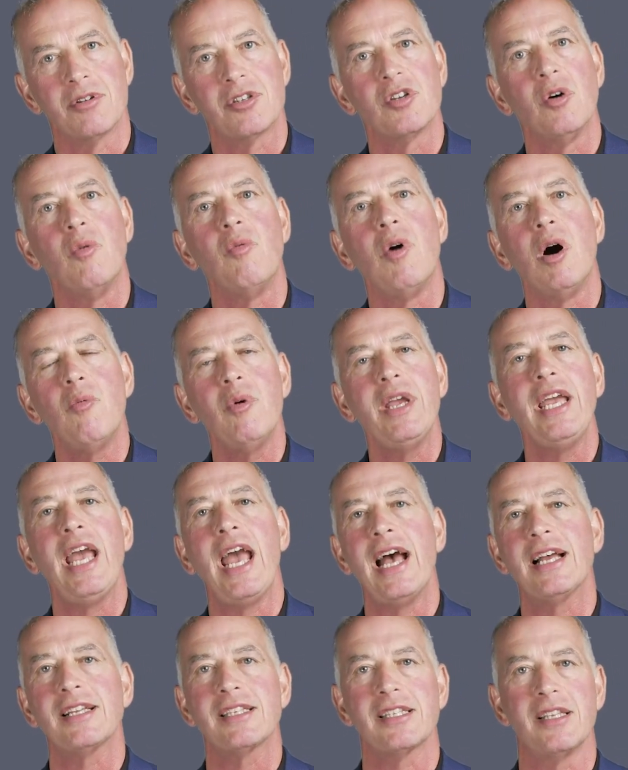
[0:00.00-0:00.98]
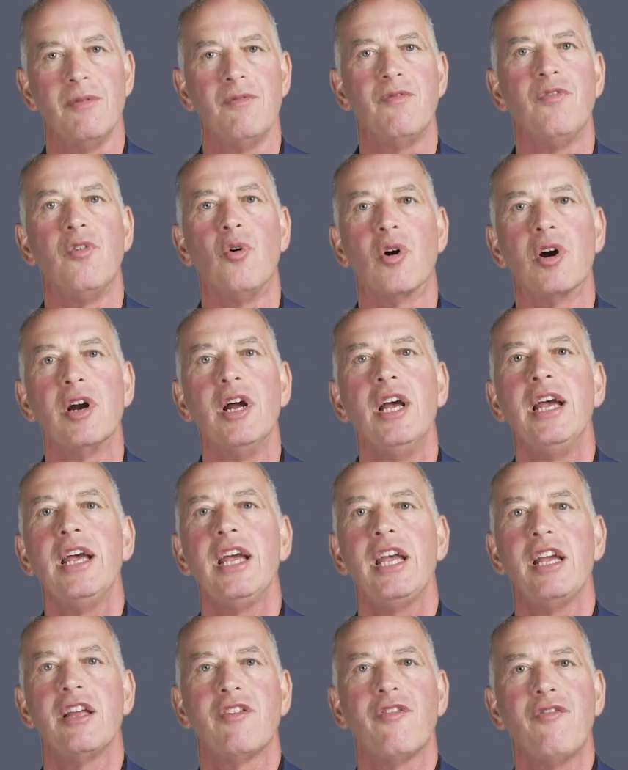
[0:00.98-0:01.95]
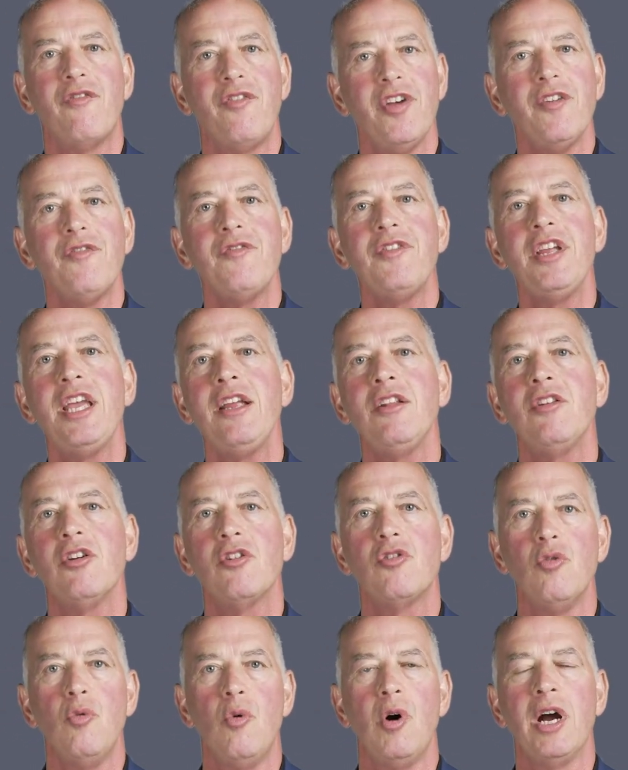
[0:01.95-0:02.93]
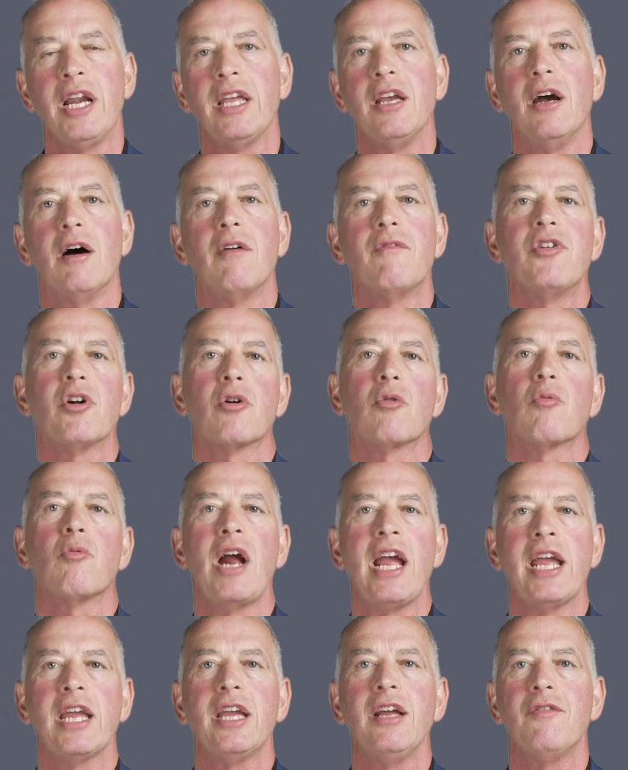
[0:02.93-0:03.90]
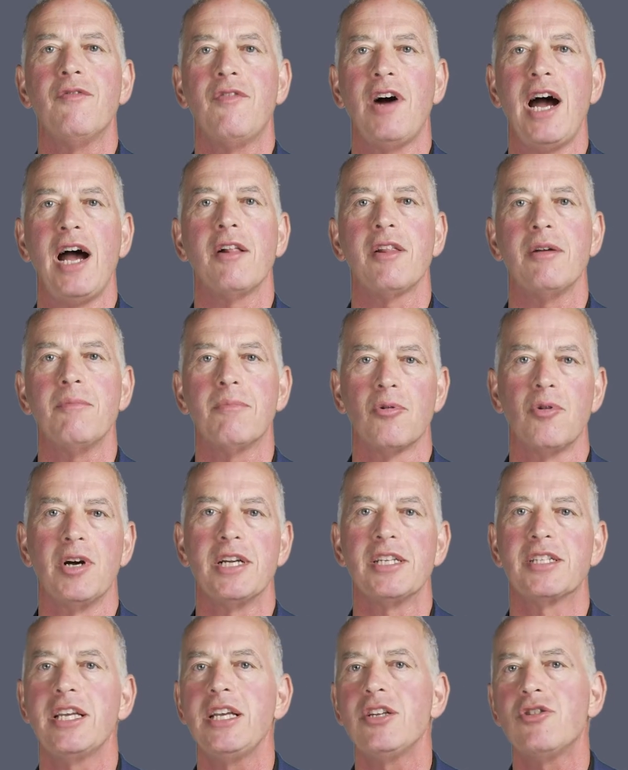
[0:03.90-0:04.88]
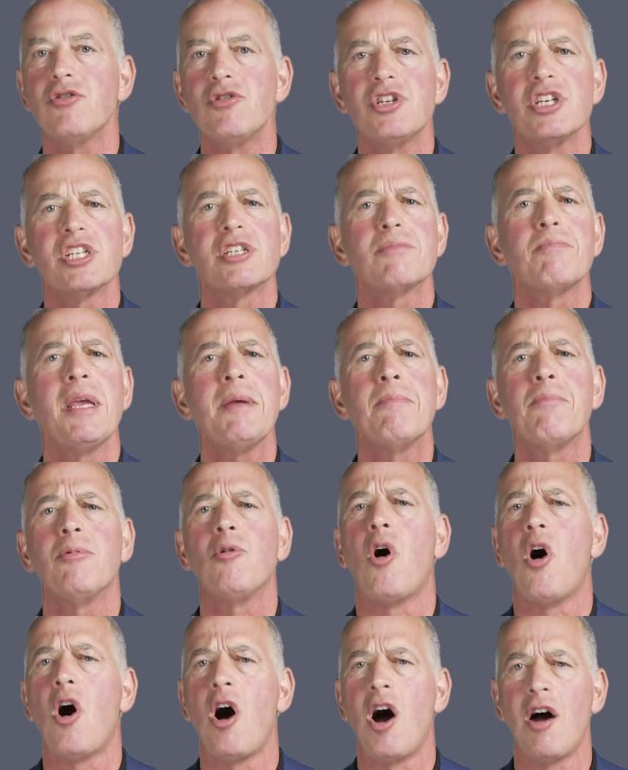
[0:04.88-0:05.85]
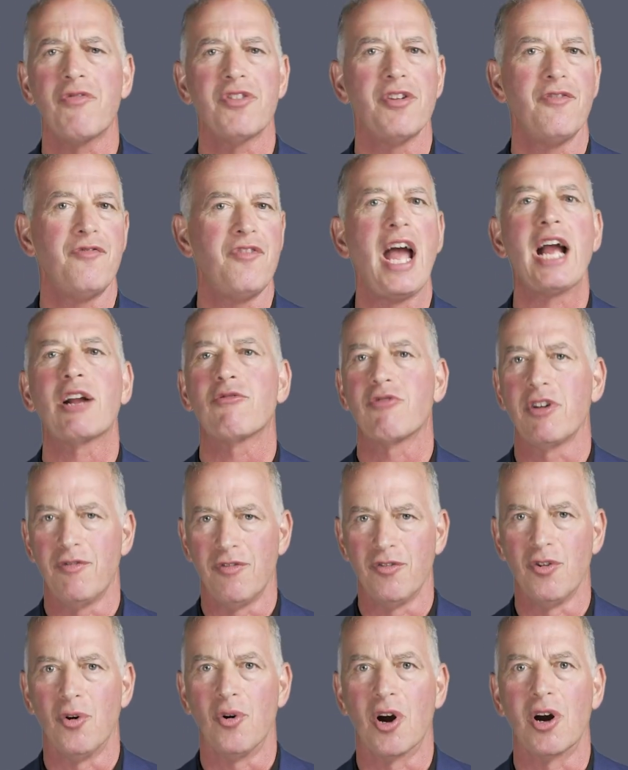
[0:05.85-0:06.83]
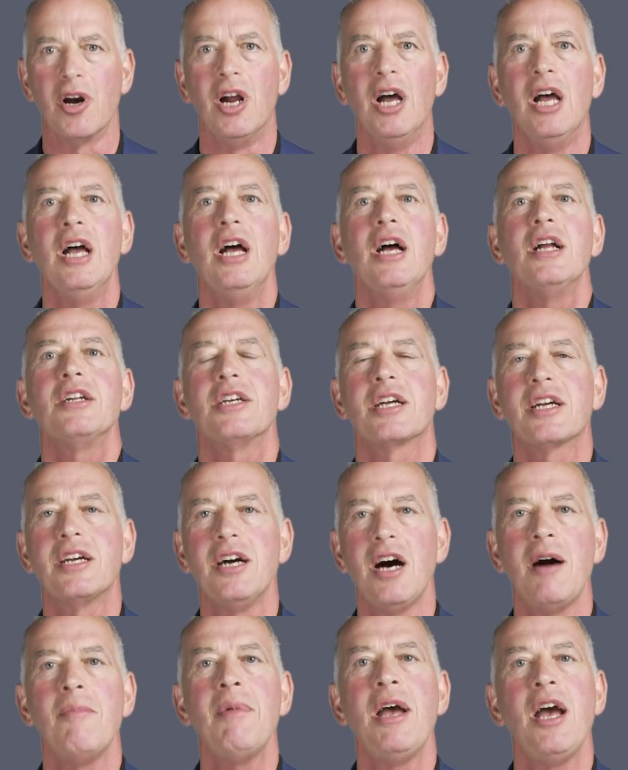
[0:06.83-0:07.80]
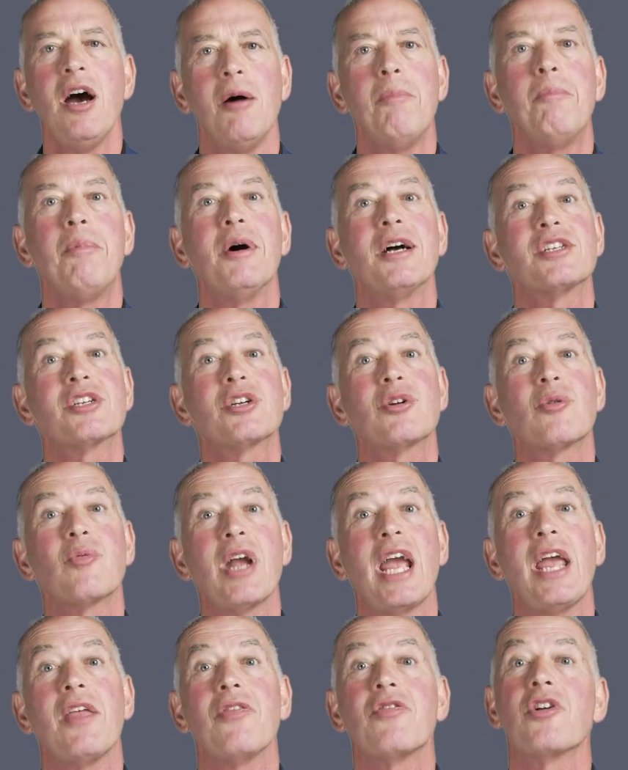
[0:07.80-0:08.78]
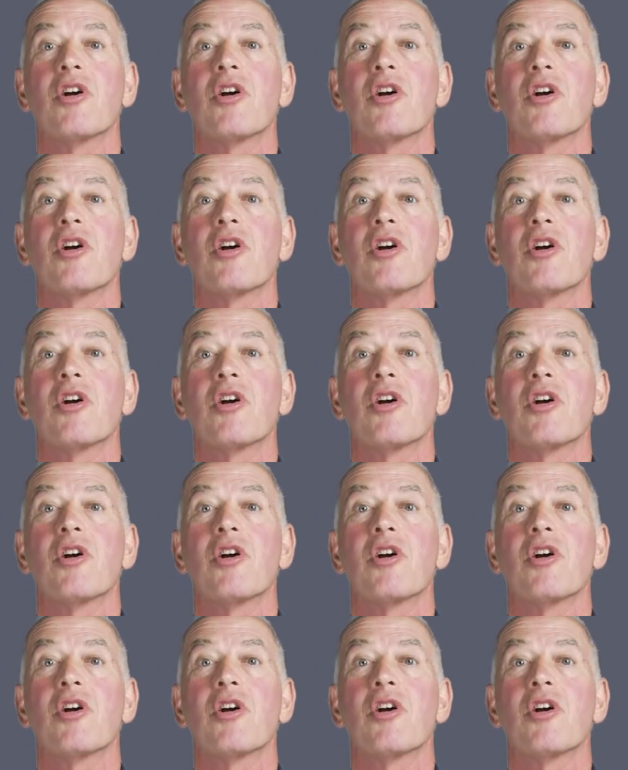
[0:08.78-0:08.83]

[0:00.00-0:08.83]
So what we asked them for is 15 to 20 of their rank and file employees. These are just people off the factory floor to come help us create